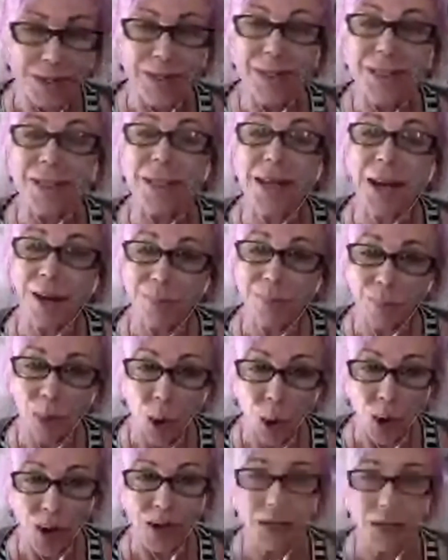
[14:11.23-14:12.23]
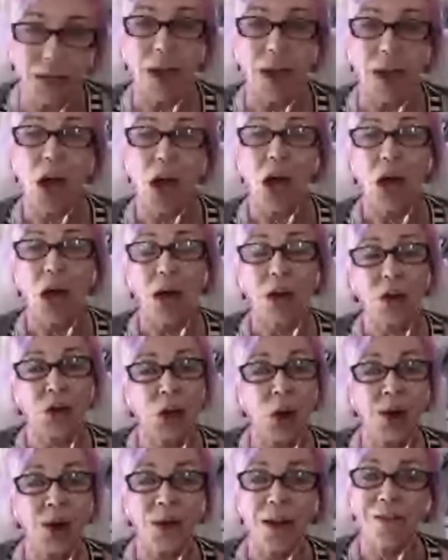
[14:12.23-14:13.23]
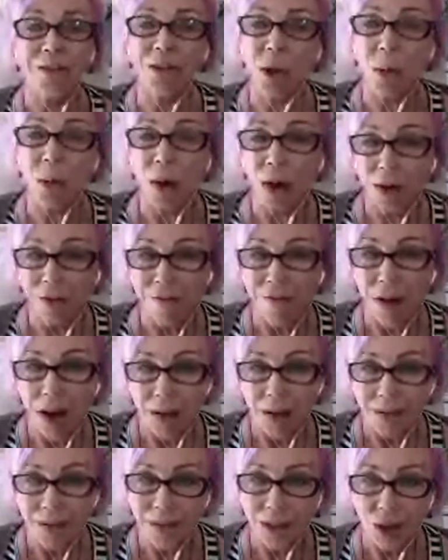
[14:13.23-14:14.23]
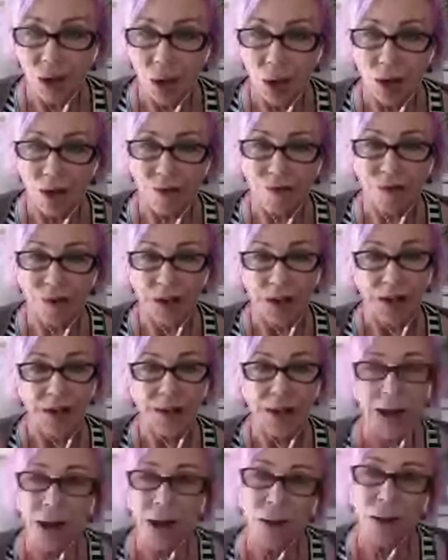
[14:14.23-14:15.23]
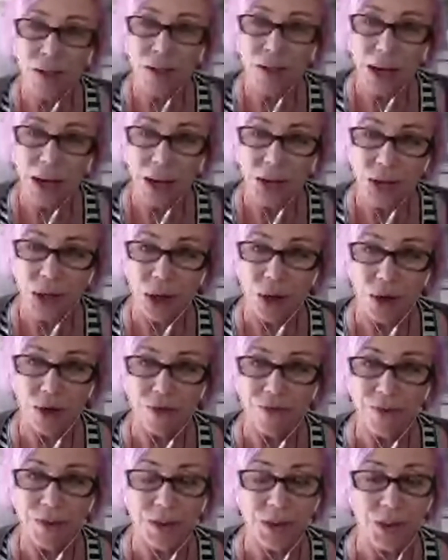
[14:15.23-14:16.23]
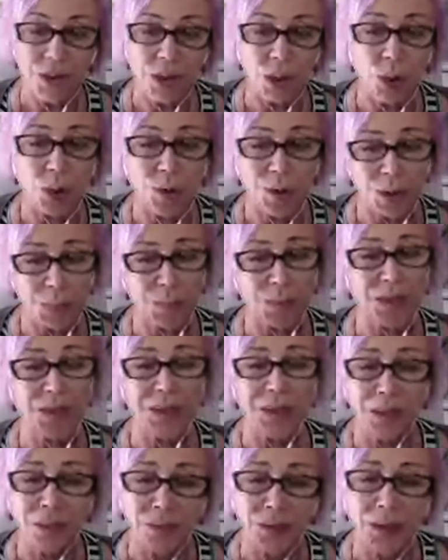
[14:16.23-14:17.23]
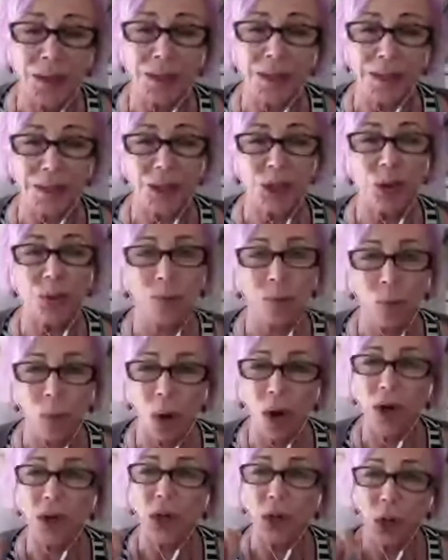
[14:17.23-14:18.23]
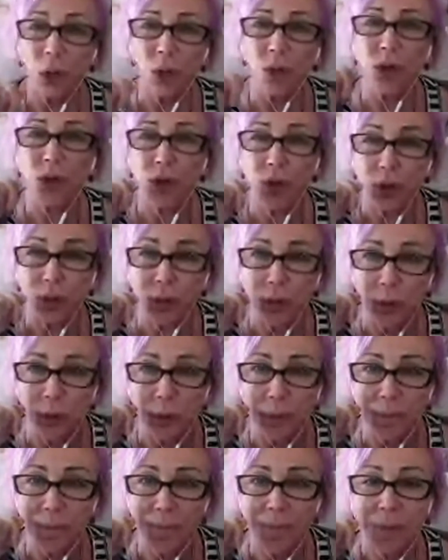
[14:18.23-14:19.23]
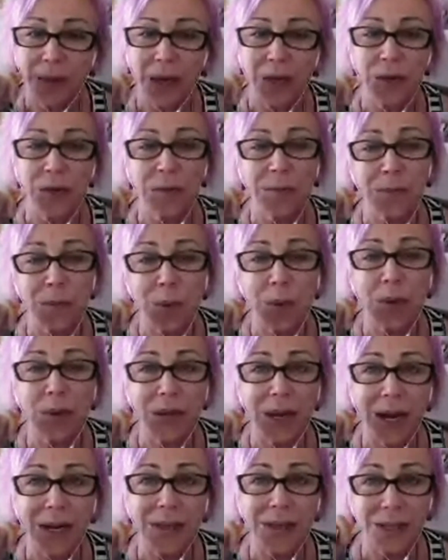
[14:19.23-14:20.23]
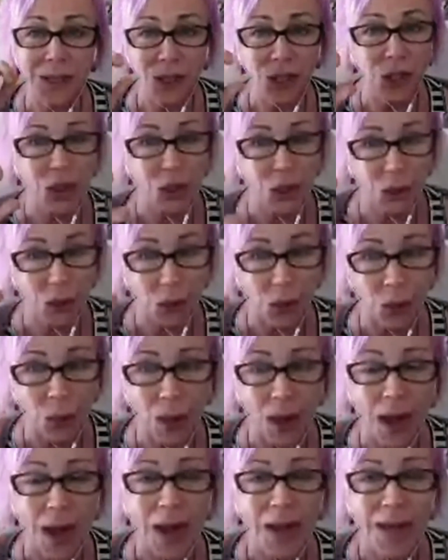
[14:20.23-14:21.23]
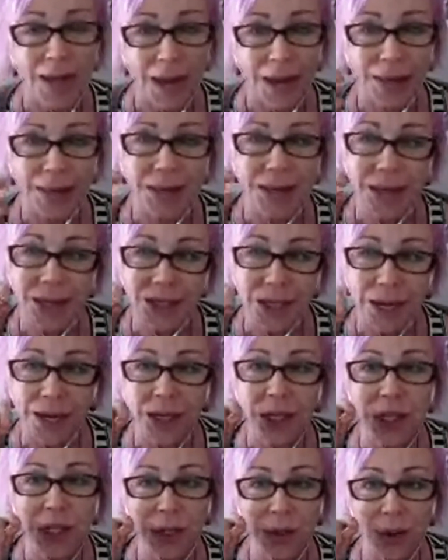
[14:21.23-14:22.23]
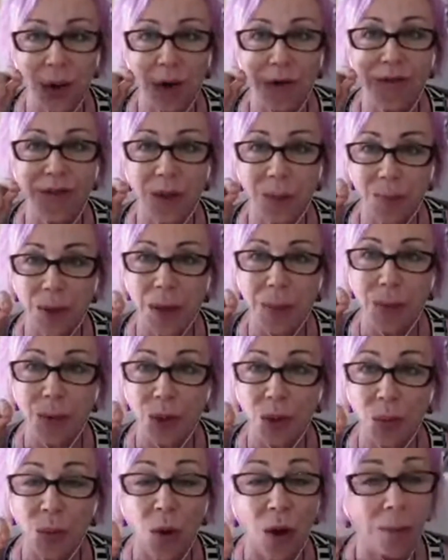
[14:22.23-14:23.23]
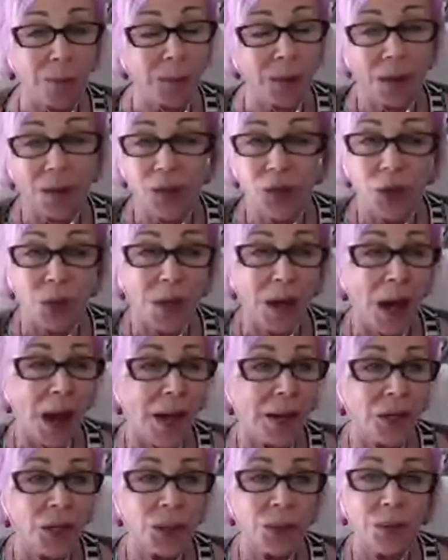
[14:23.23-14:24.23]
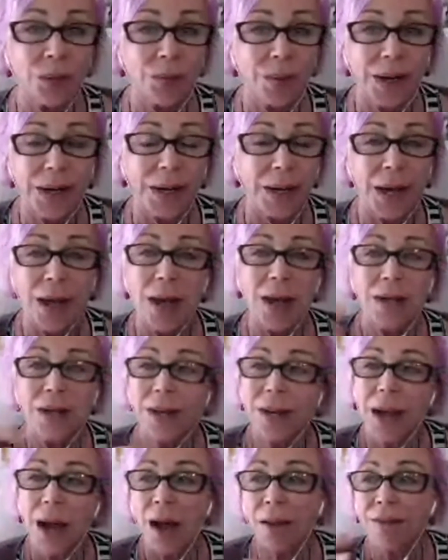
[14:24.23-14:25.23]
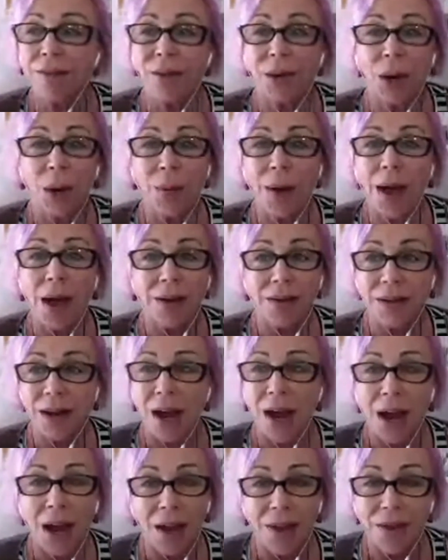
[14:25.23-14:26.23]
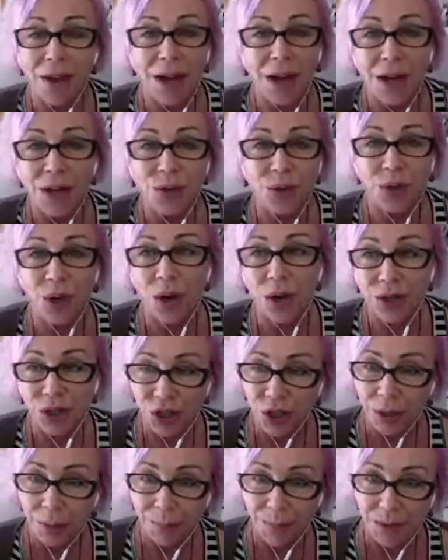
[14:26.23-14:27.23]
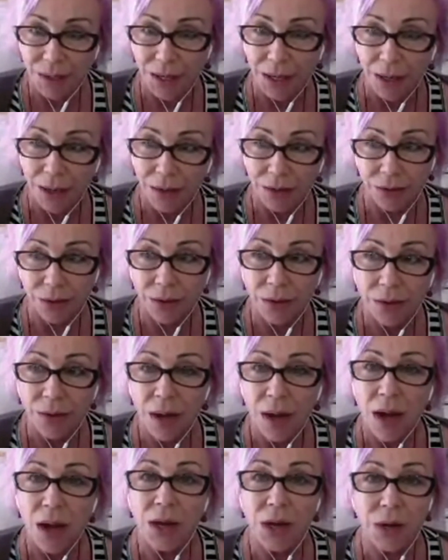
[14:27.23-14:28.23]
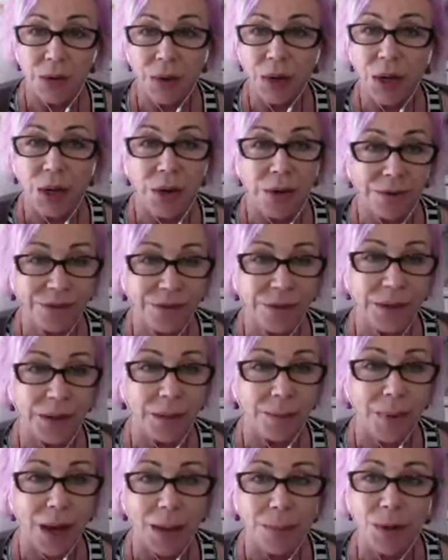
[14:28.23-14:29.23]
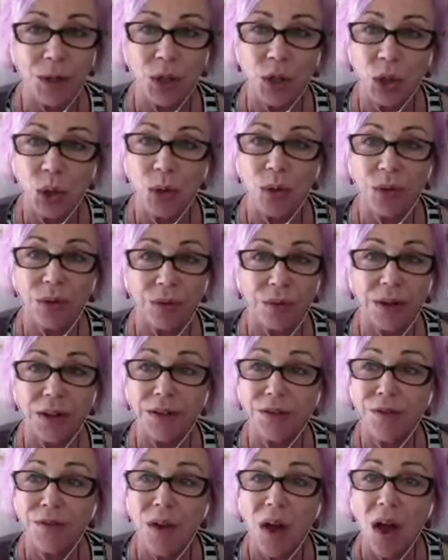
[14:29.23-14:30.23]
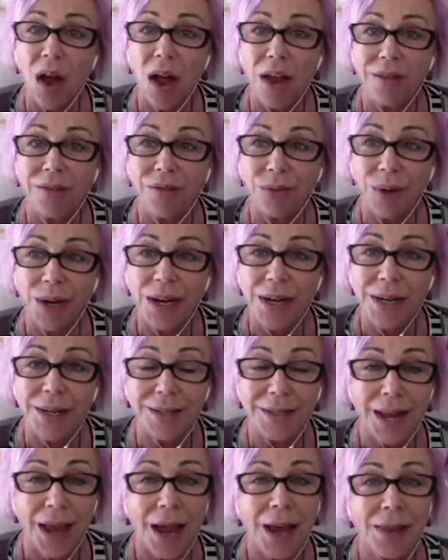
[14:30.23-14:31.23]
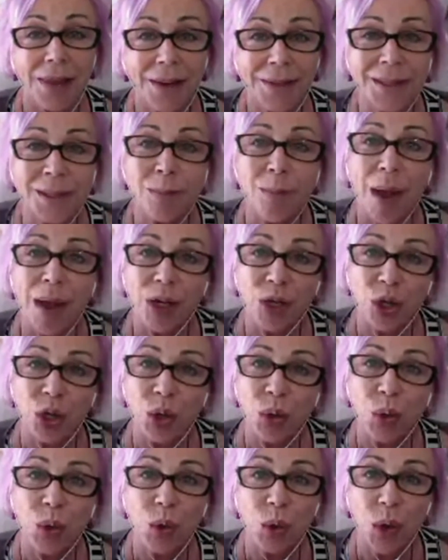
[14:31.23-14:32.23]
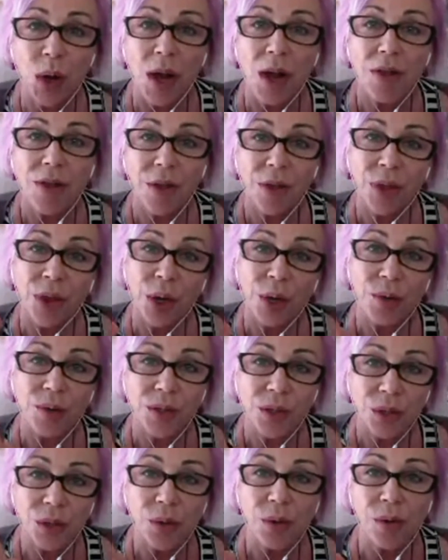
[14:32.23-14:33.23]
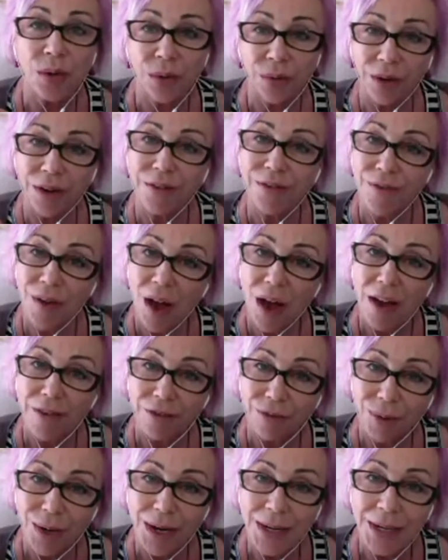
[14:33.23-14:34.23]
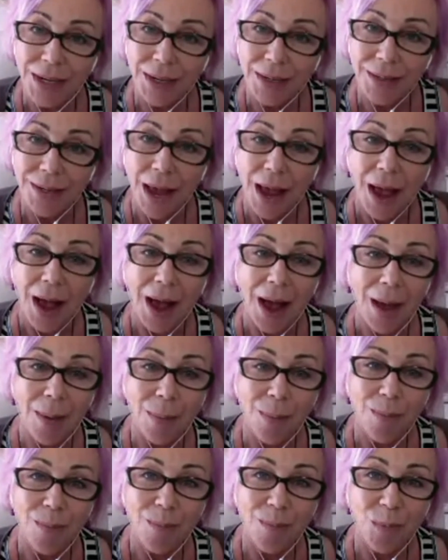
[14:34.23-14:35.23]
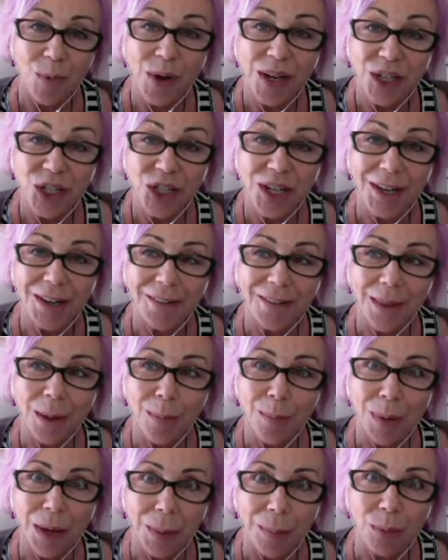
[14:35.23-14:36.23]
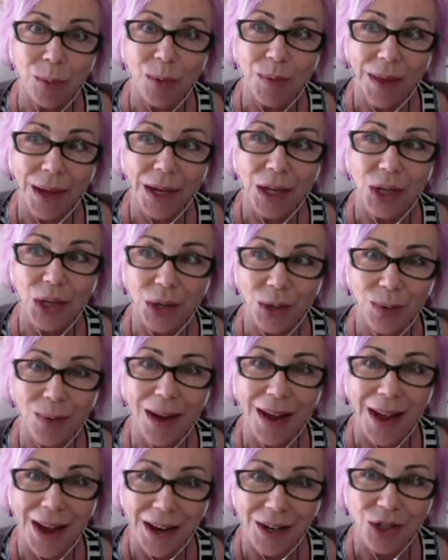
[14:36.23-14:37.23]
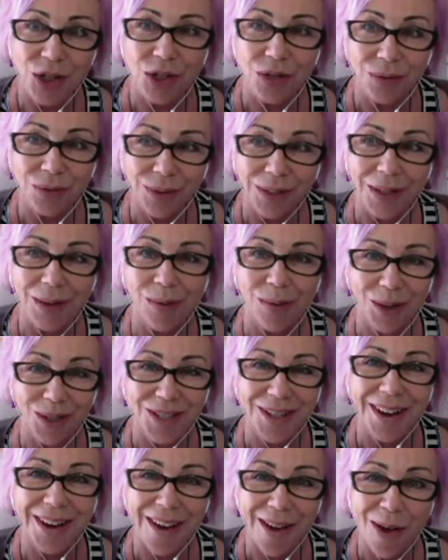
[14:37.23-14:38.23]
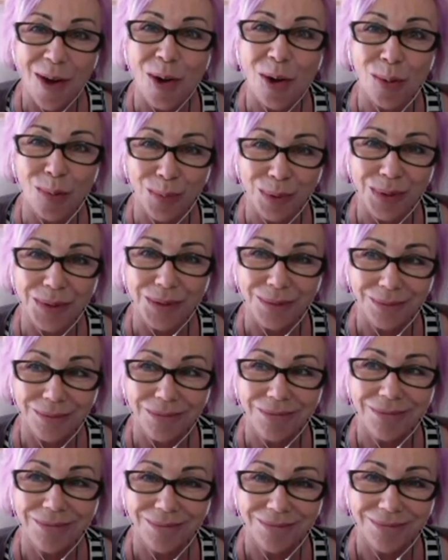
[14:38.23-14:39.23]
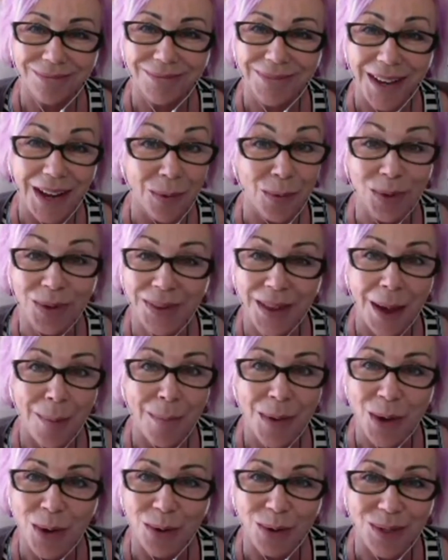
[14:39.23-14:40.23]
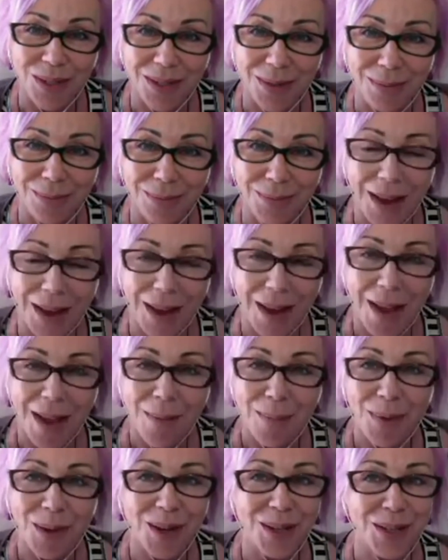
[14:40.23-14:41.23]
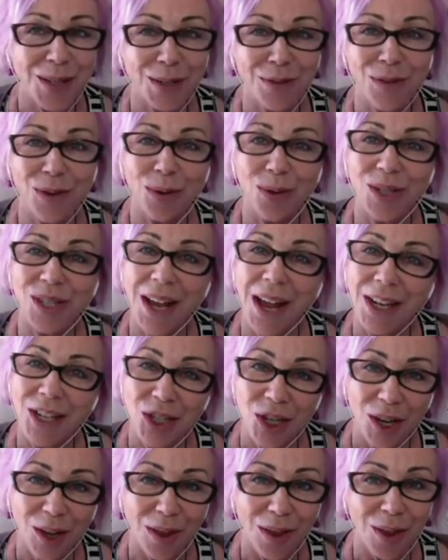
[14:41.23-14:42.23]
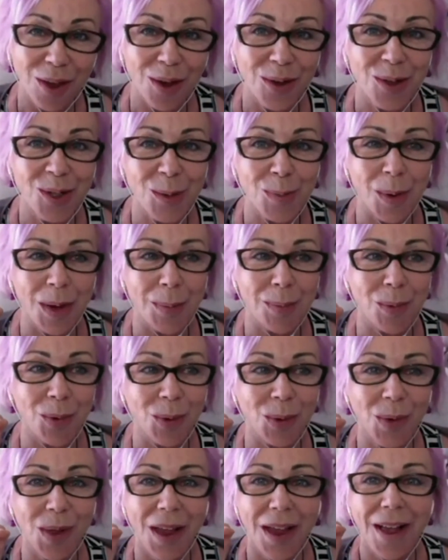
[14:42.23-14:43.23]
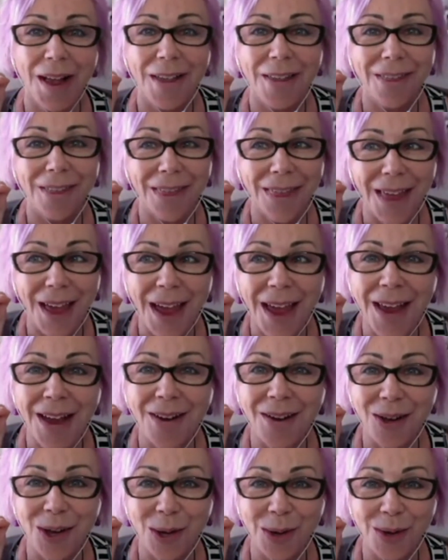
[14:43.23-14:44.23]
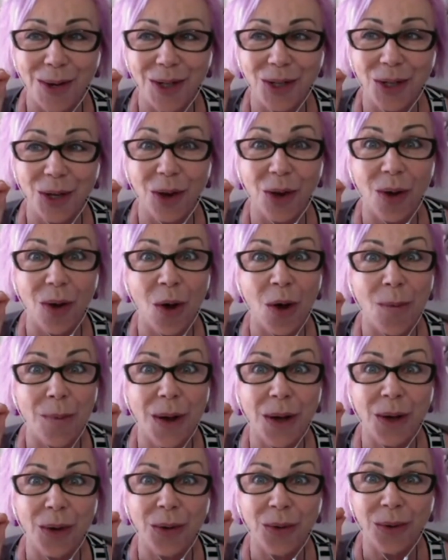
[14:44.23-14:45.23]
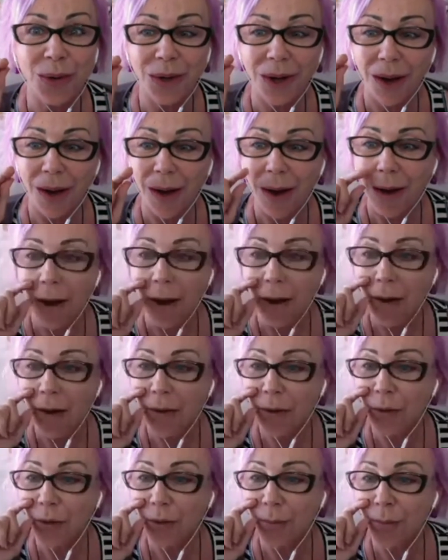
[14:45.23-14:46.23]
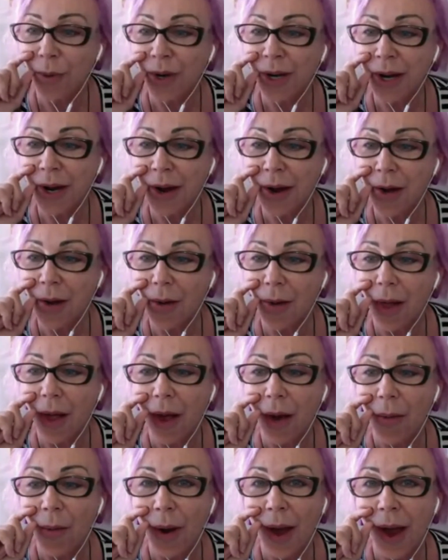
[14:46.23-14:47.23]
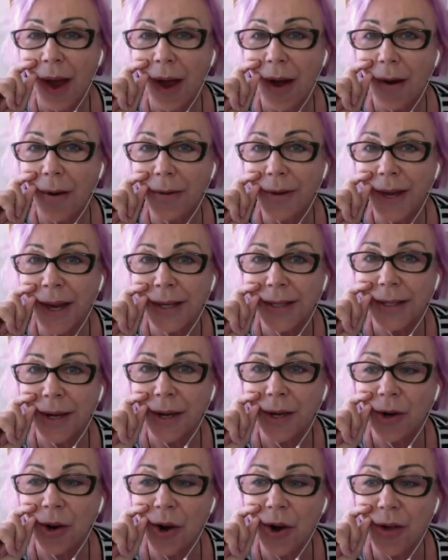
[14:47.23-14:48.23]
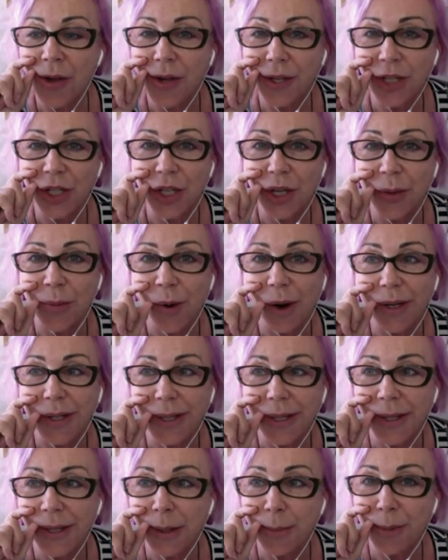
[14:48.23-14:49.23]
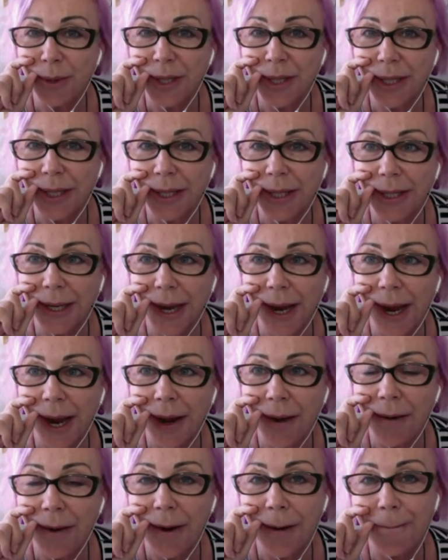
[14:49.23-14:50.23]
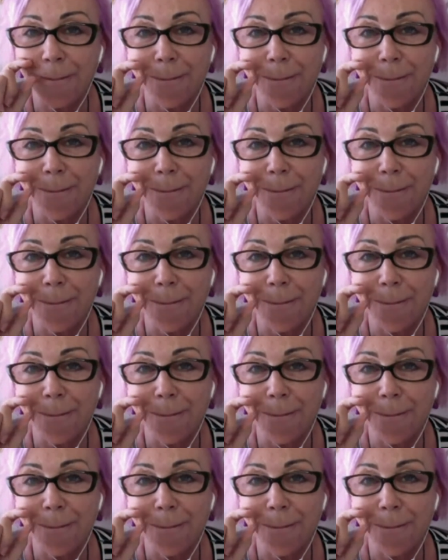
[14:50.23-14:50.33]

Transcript: second point of not enough qualifiers in your offer. Narrow down your offer. Talk specifically to what you do, and you're more likely to get the attention of the people you want, because you can't do a reading. You can't throw out 100 hot chips here, You're only offering maybe 2, 3, 5 readings. Let's make sure that those 2, 3, 5 readings are reaching the people that you actually want to help. Now, wouldn't that be awesome? Because if you're touching those people, they are going to go, oh my good, Oh, look, Monielle. Wow, yes, I know that she works in this particular area.